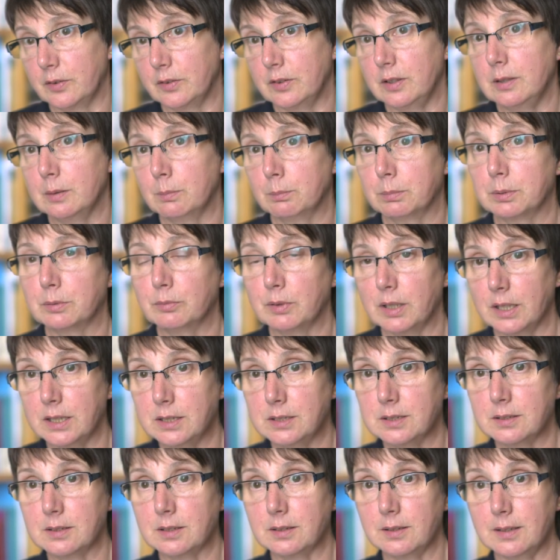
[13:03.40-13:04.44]
see them
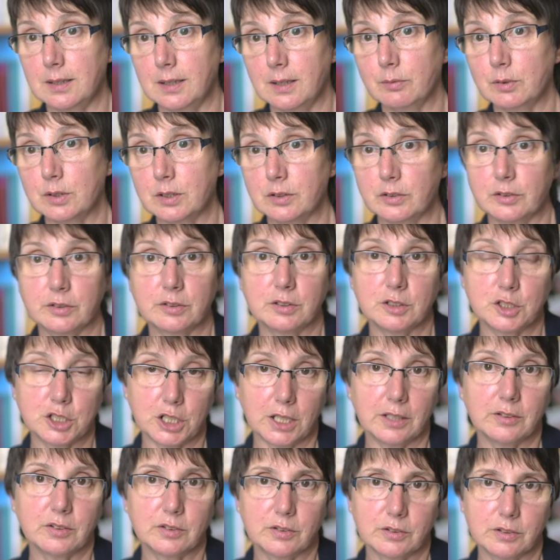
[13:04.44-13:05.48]
provided and the evidence
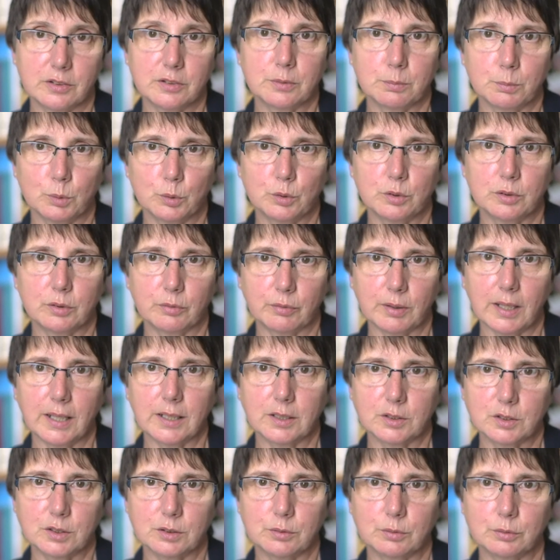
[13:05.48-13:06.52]
suggests is most
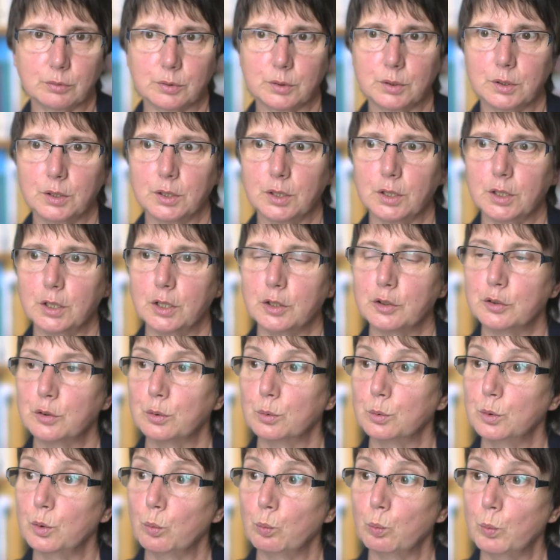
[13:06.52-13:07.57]
effective. So
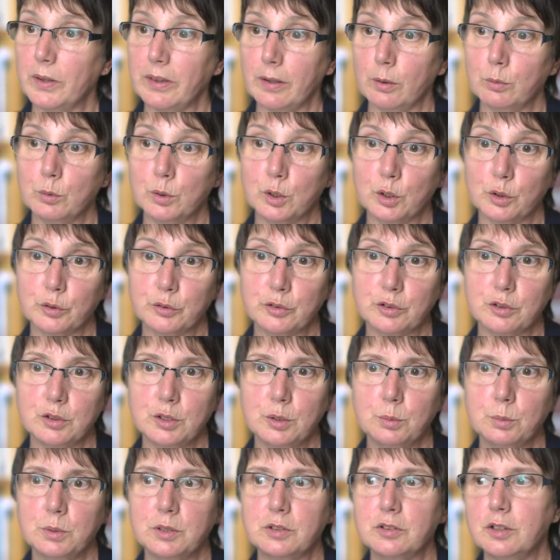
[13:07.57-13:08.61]
without
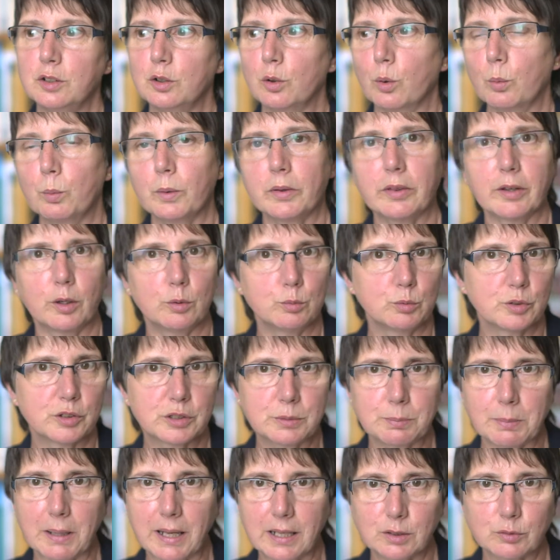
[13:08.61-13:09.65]
continuity or without
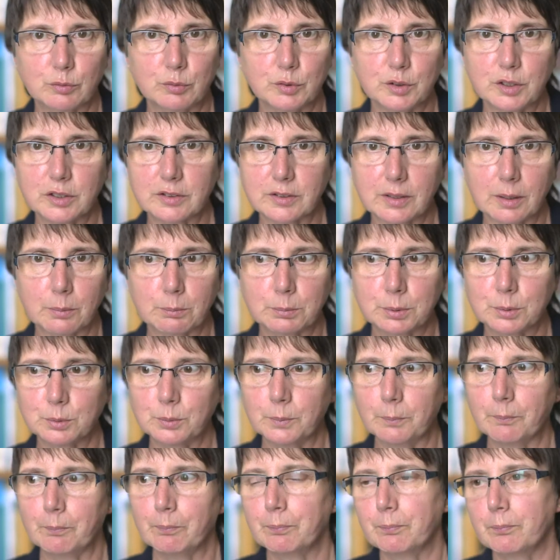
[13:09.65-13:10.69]
respect, for example.
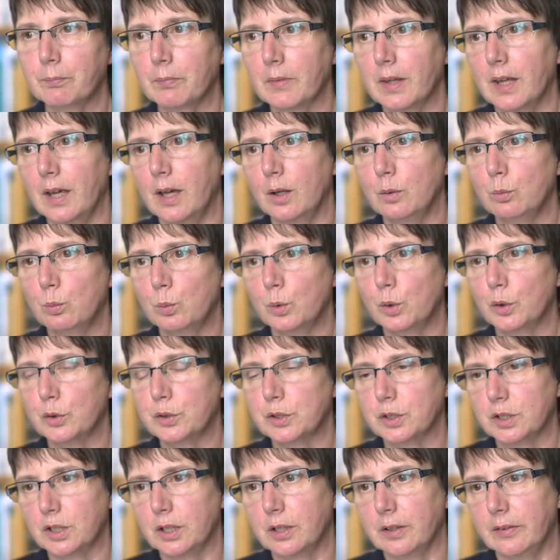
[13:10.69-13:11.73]
And
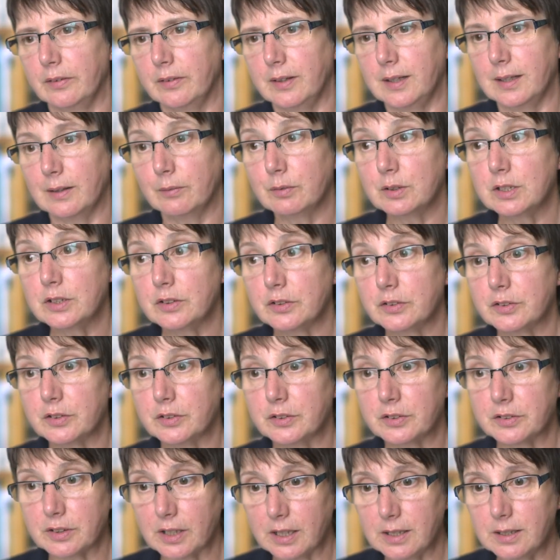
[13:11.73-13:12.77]
what the evidence is
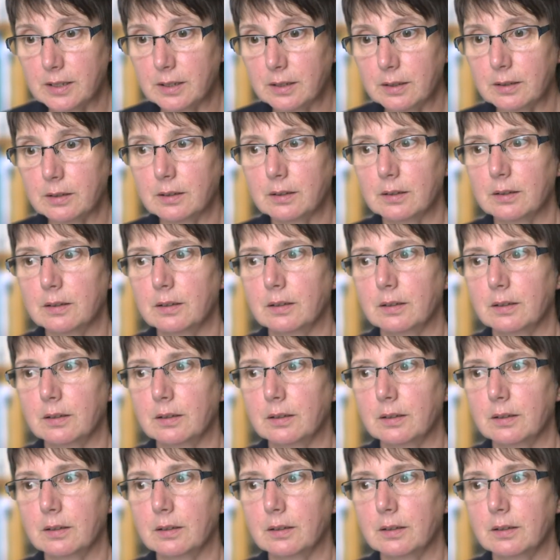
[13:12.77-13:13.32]
saying